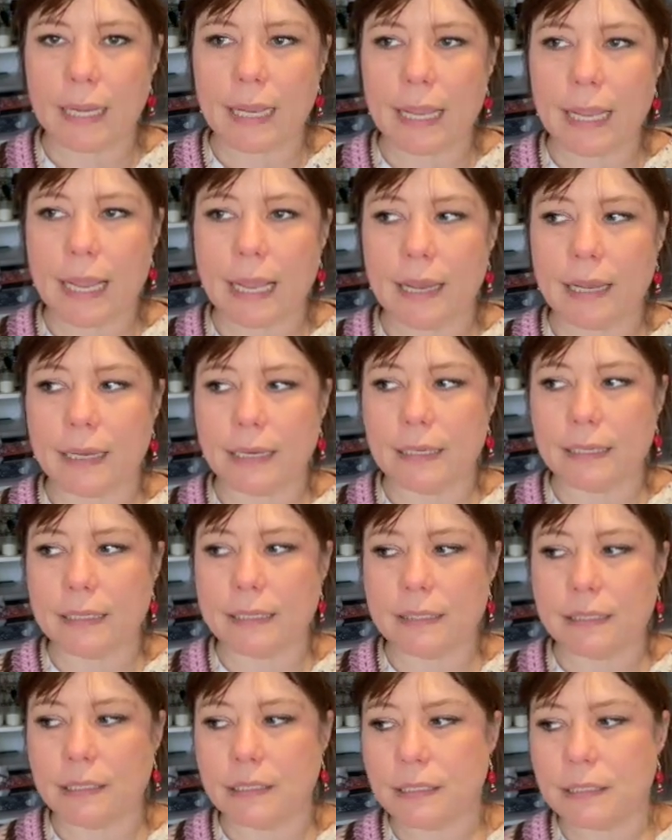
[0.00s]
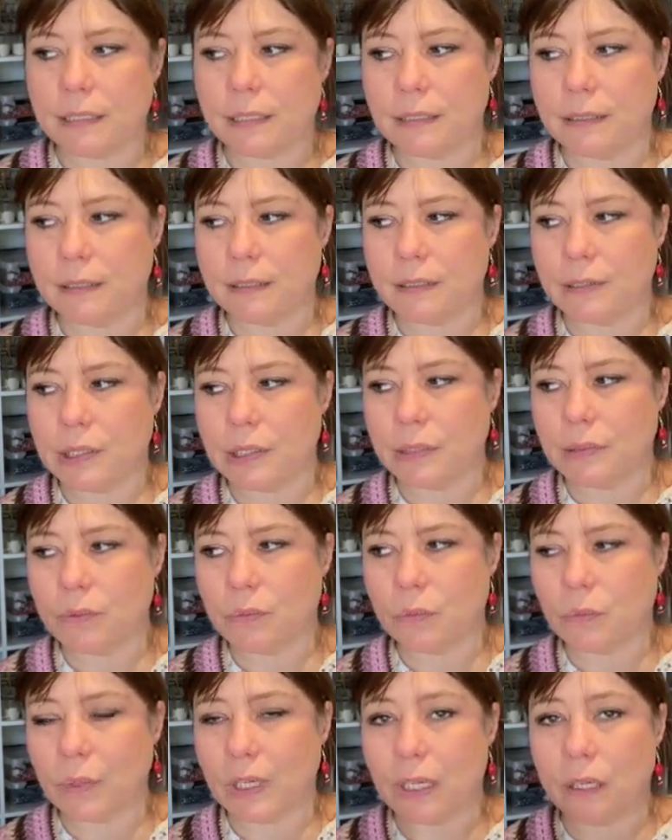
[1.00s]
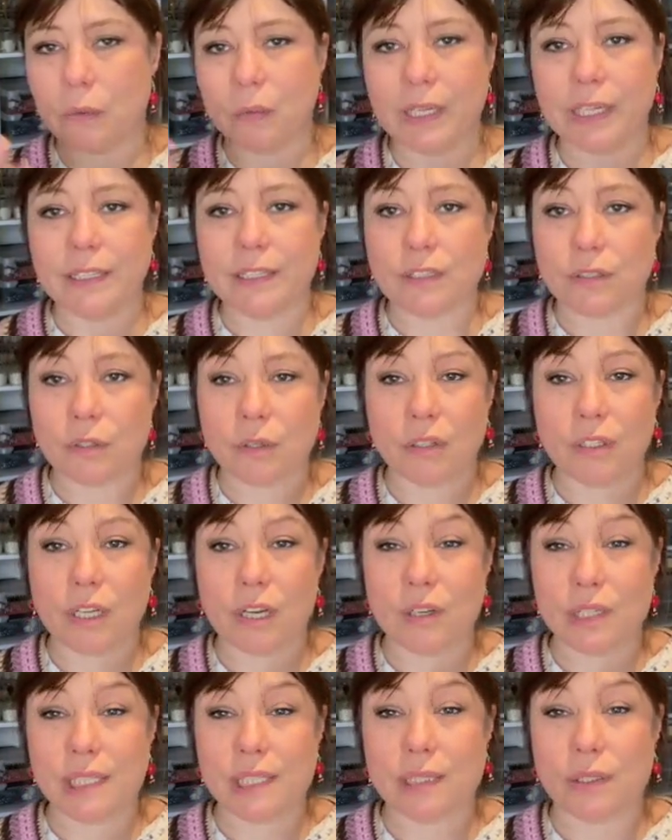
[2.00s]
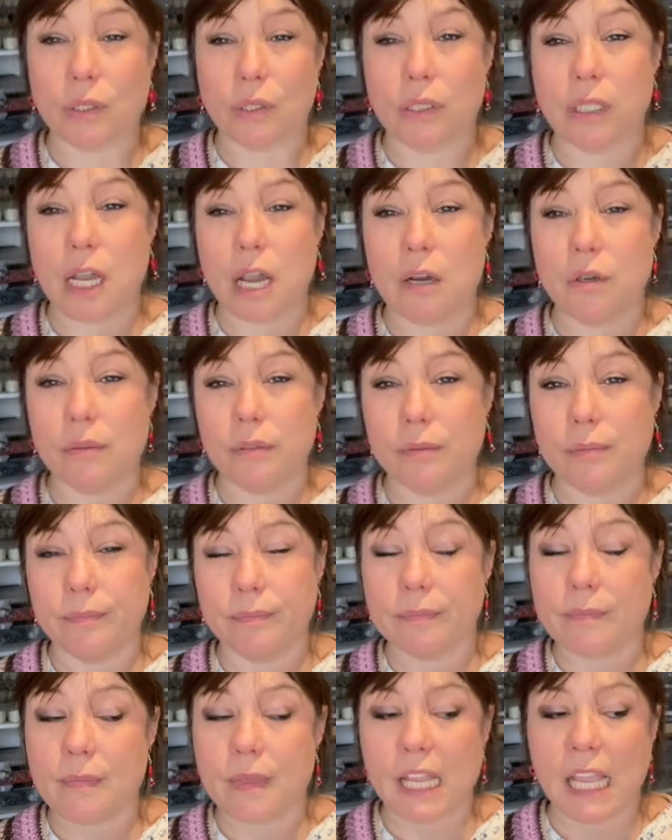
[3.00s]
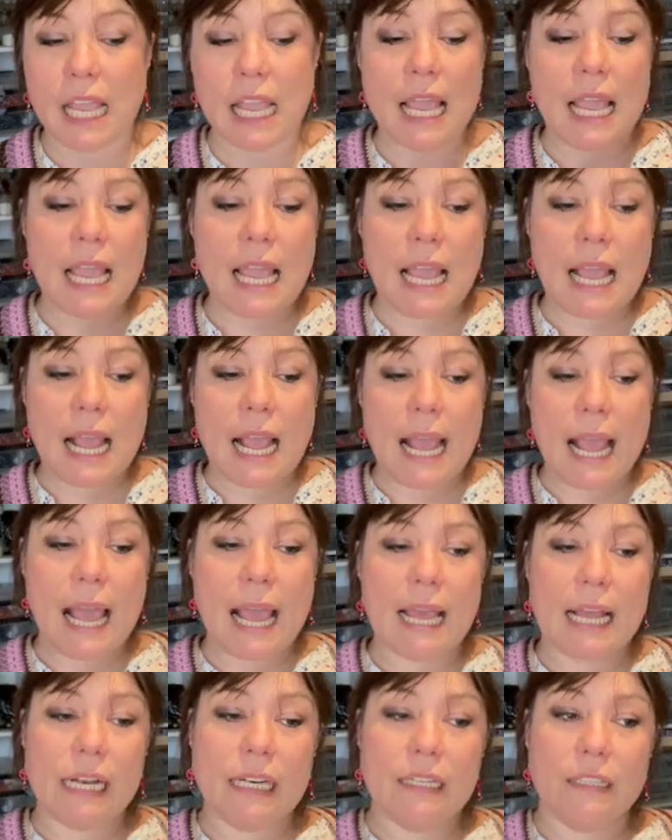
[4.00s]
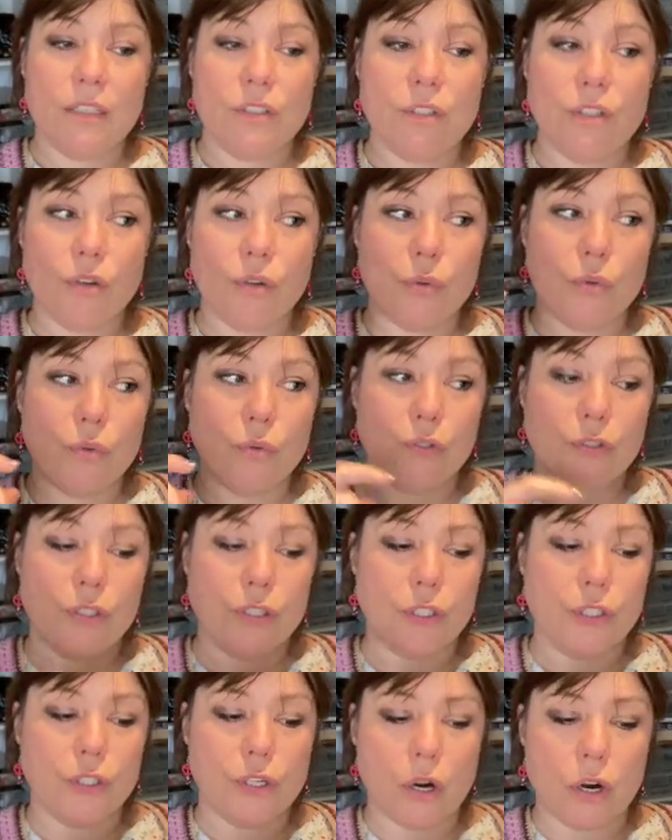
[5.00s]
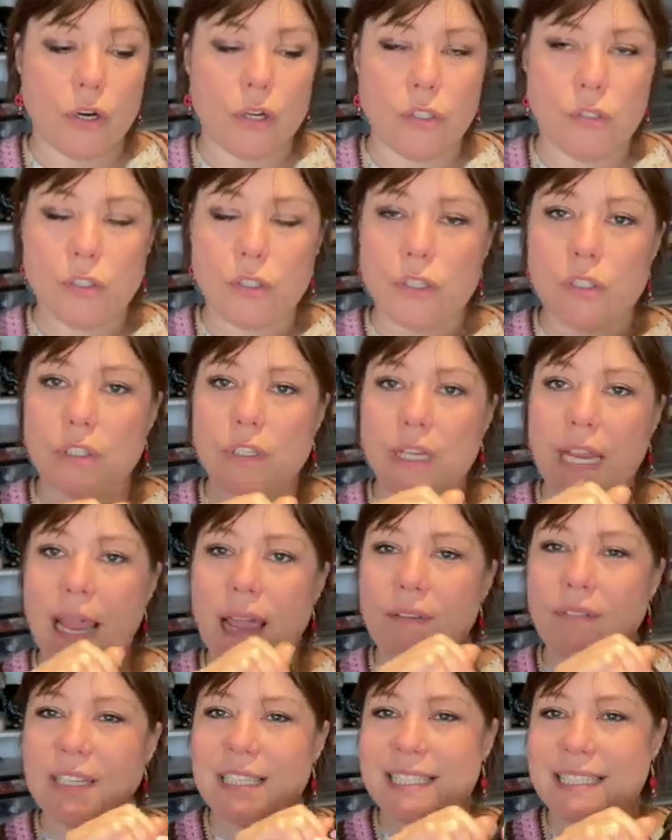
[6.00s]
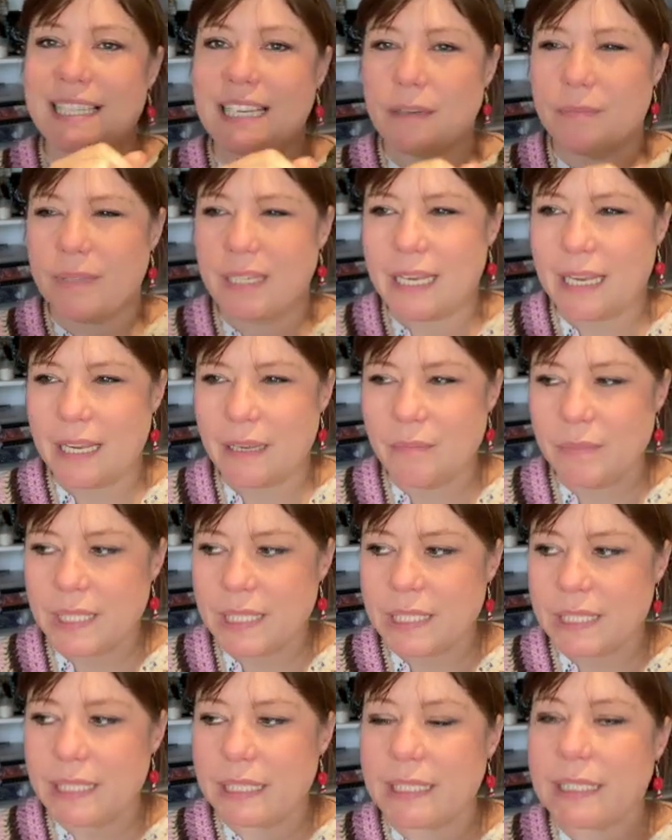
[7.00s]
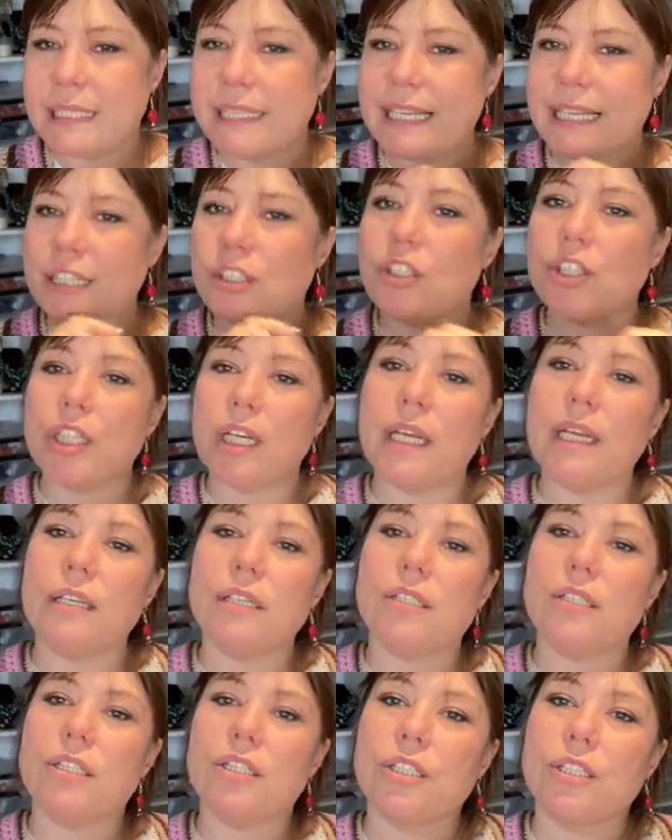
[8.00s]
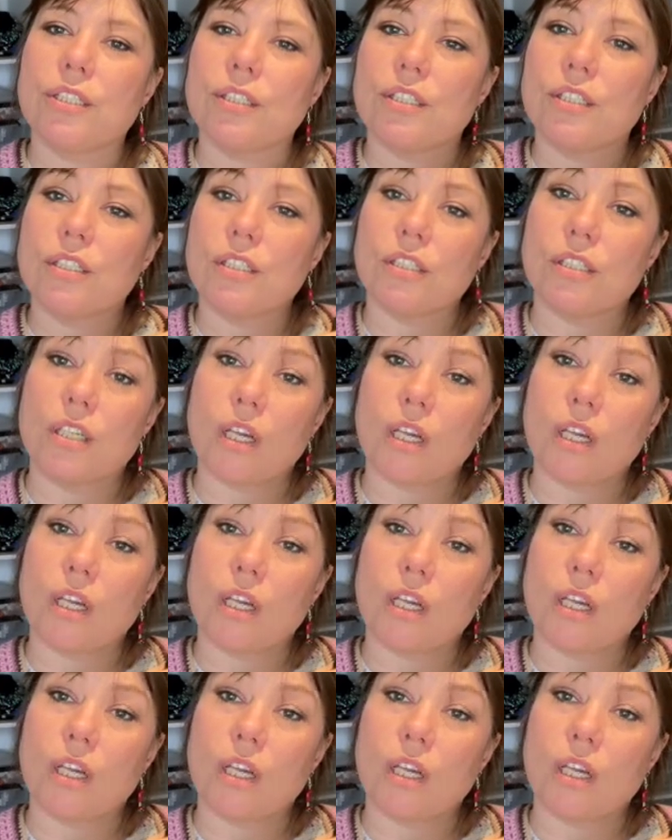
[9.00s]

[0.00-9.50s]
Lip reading: and well, when it's sold out, it's sold out. And though the yarns have the same names, they change the